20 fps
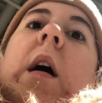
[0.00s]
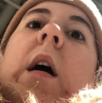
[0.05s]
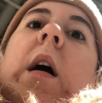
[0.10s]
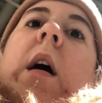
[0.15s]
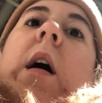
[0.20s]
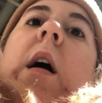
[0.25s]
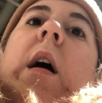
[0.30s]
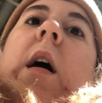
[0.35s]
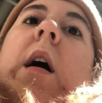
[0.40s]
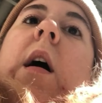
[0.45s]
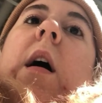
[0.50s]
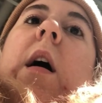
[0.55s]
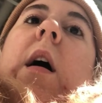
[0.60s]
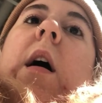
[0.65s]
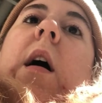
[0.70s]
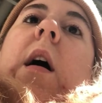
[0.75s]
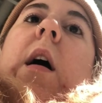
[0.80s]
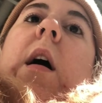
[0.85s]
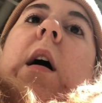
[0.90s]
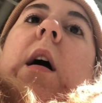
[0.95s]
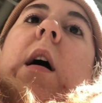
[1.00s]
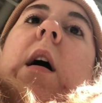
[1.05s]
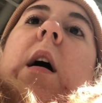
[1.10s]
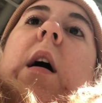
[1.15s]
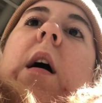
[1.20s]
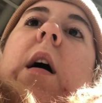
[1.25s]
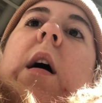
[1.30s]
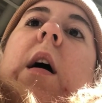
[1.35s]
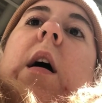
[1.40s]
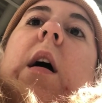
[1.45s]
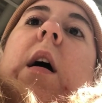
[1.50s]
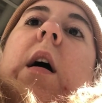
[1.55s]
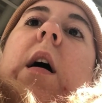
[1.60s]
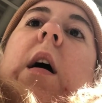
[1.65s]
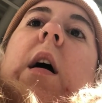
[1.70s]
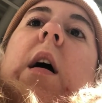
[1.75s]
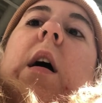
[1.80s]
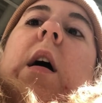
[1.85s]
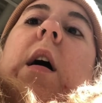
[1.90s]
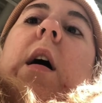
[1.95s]

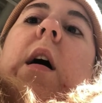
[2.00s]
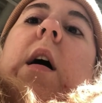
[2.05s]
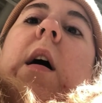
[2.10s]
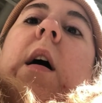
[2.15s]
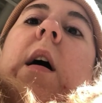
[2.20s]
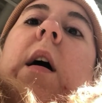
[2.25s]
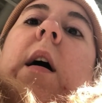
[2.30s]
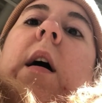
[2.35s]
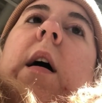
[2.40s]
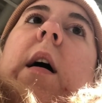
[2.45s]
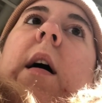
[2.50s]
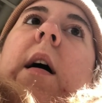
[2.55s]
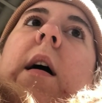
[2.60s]
[no speech]